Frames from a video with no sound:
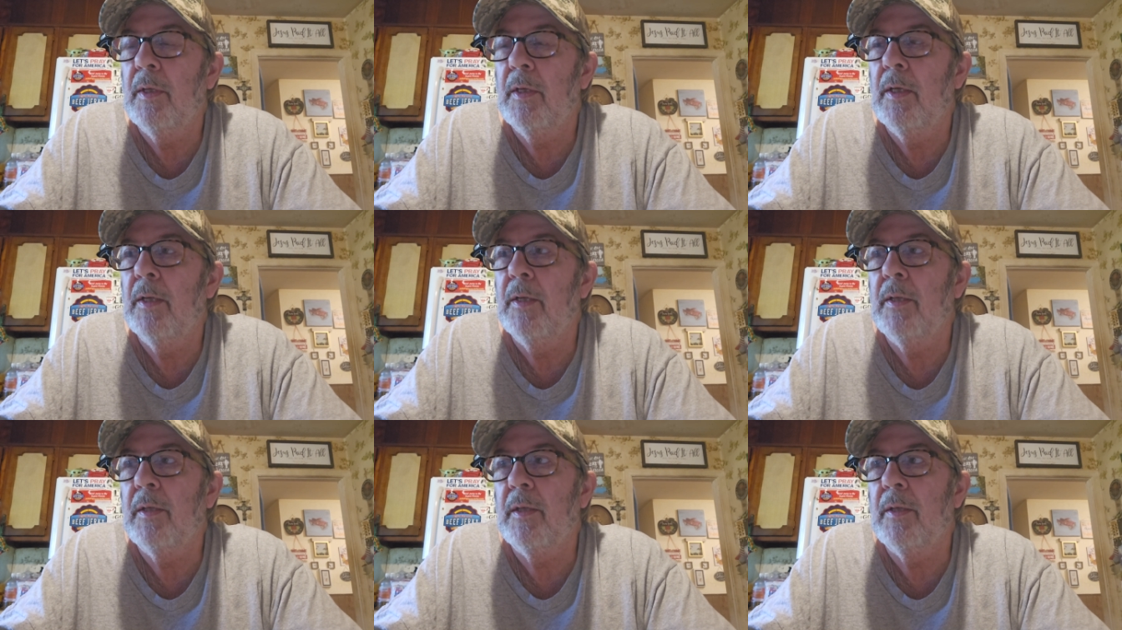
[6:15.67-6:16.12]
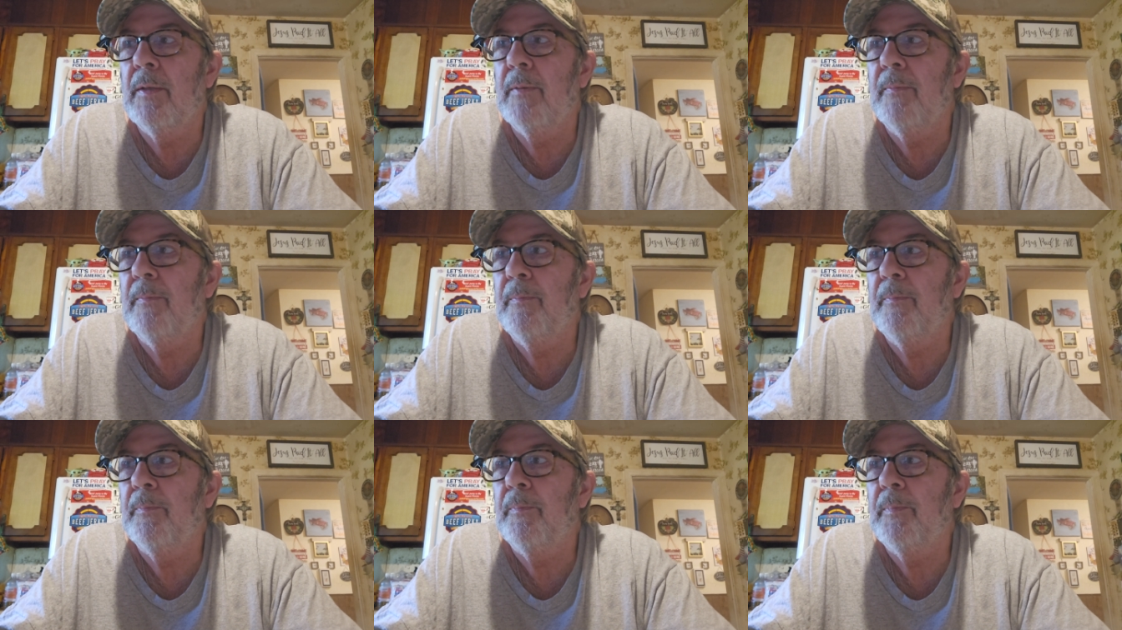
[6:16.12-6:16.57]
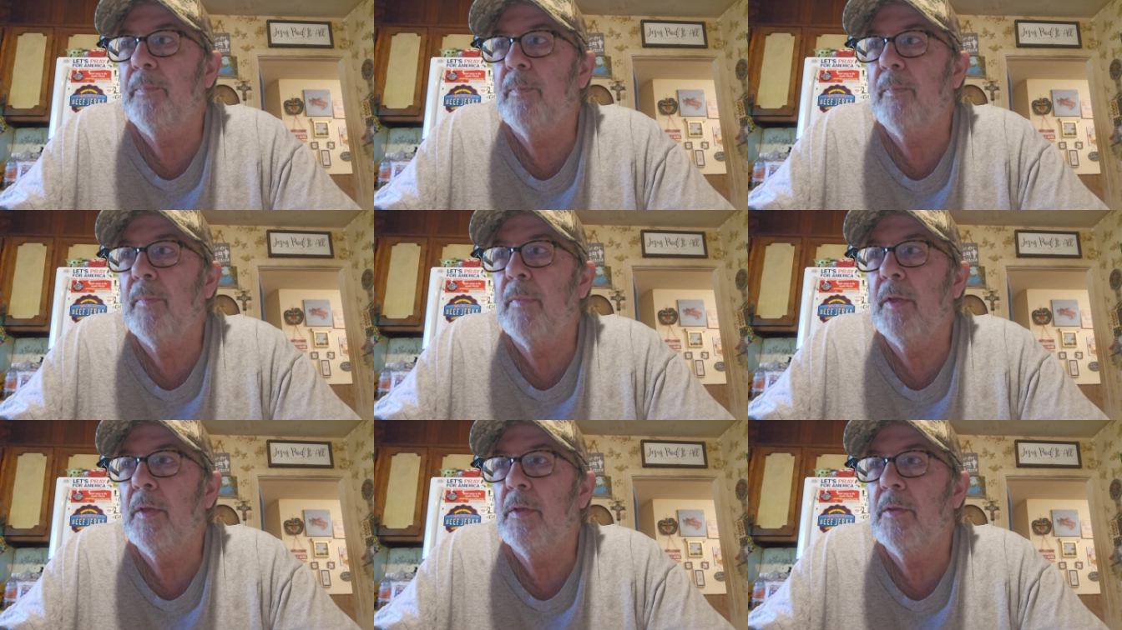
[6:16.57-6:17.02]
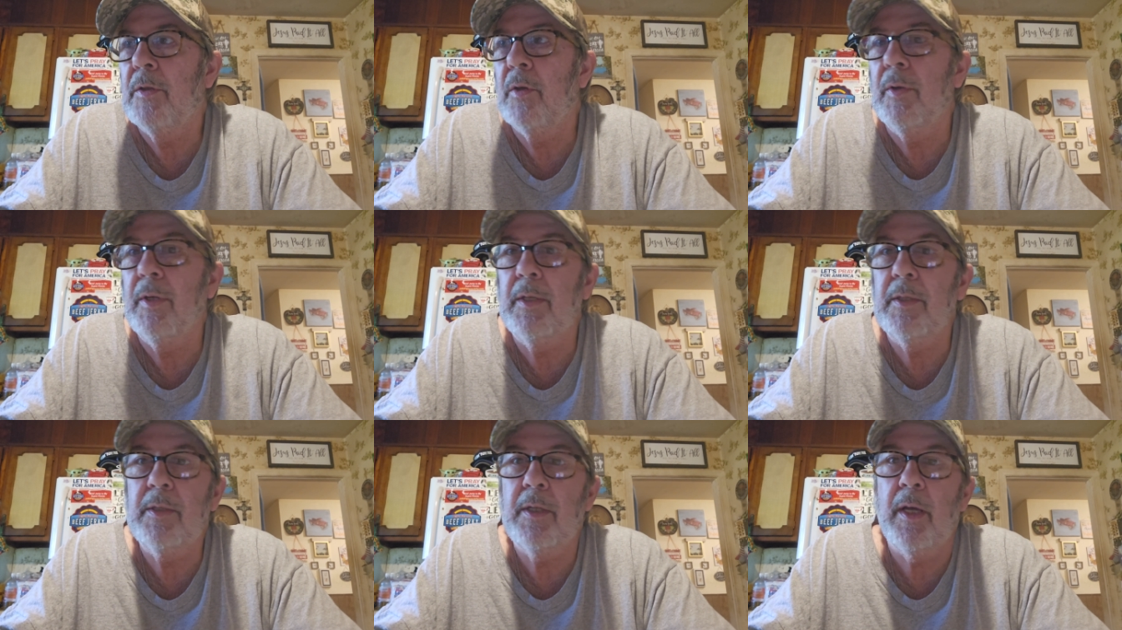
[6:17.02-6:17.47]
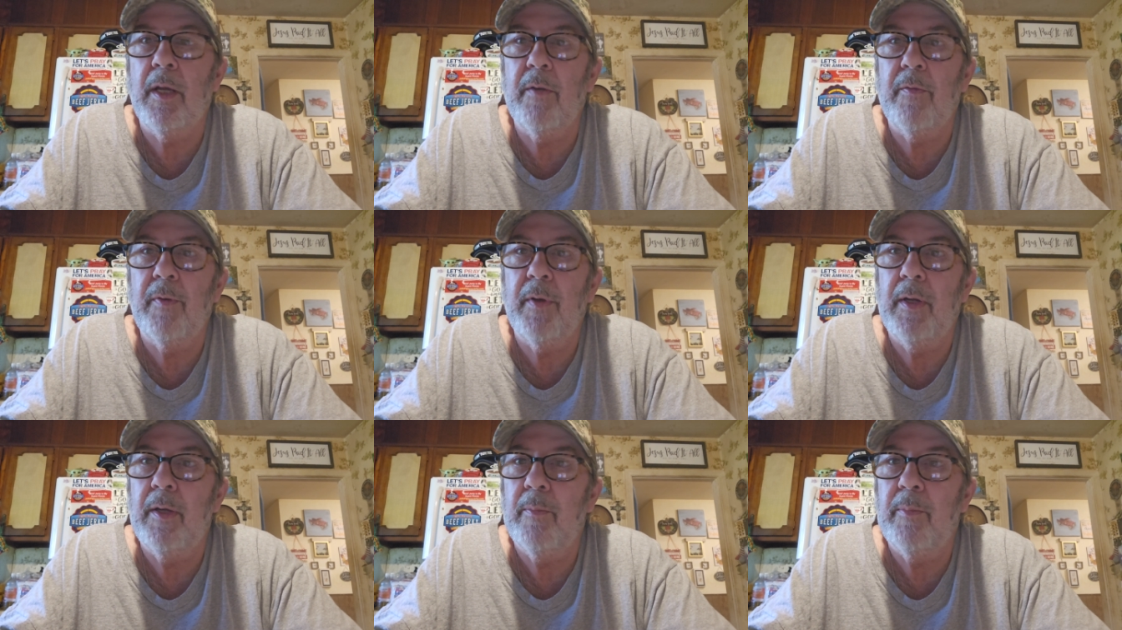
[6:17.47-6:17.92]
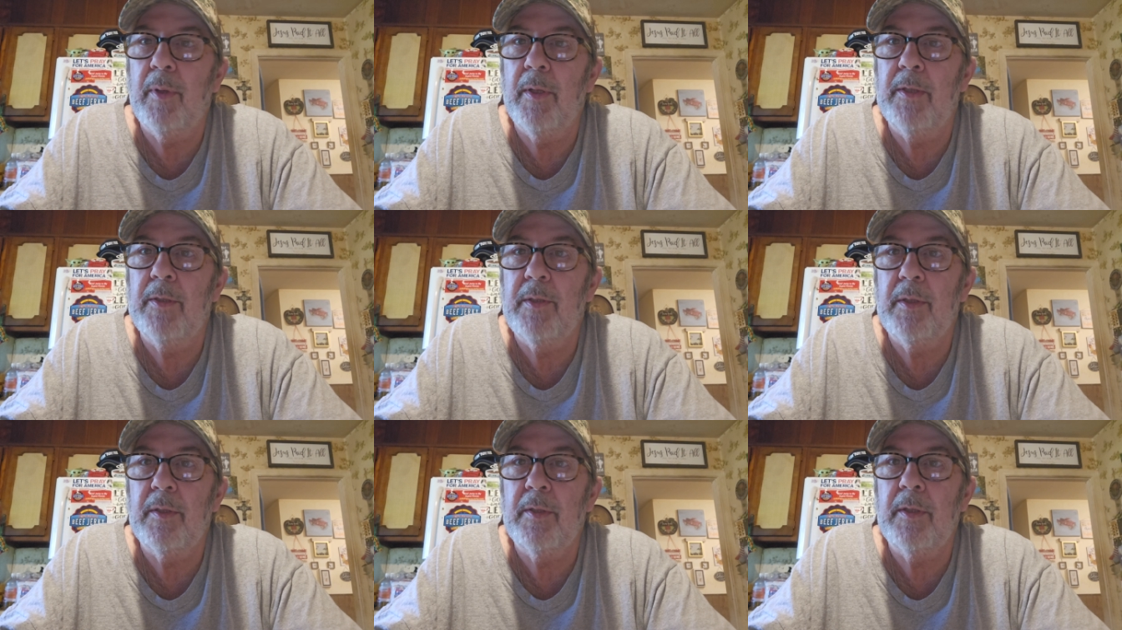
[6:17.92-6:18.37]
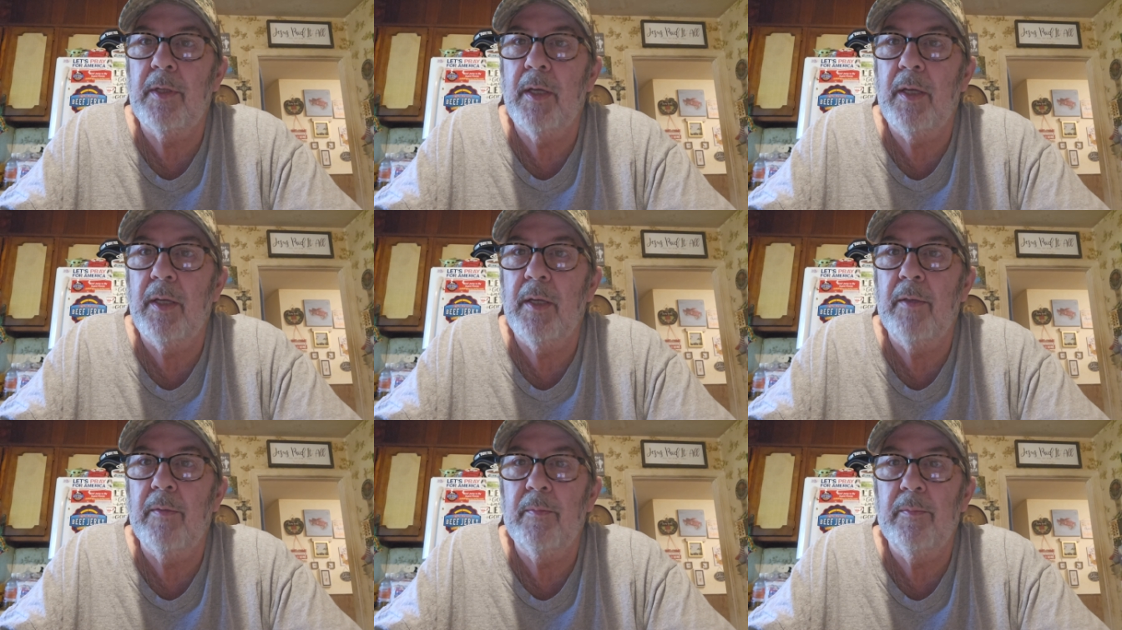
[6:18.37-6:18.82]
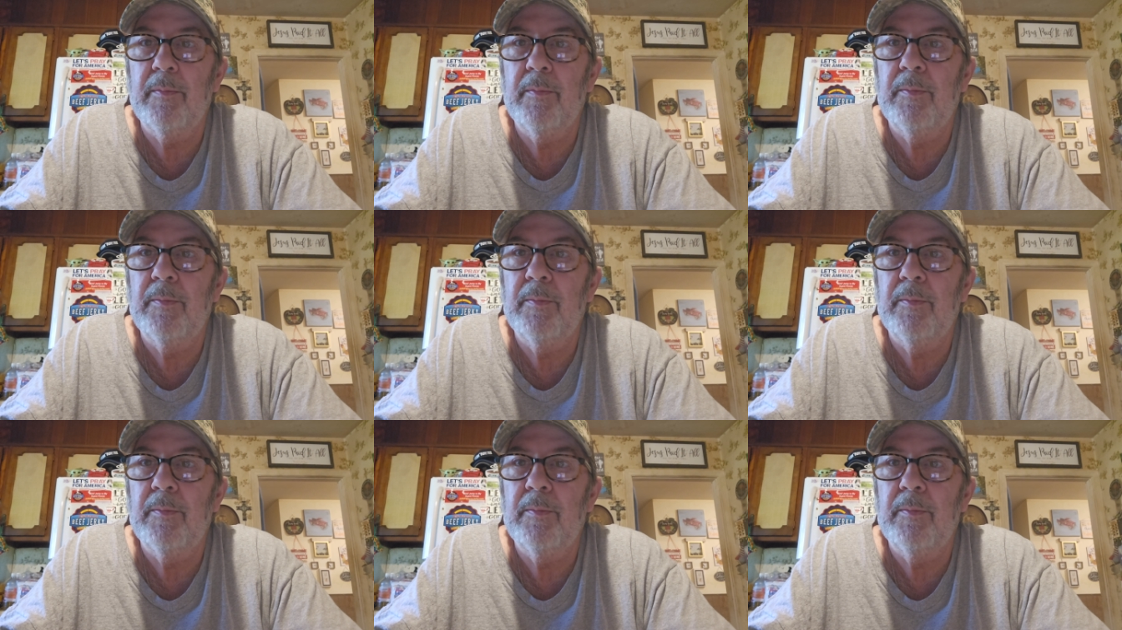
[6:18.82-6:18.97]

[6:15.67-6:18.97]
and uh, so he's got to find a place to stay.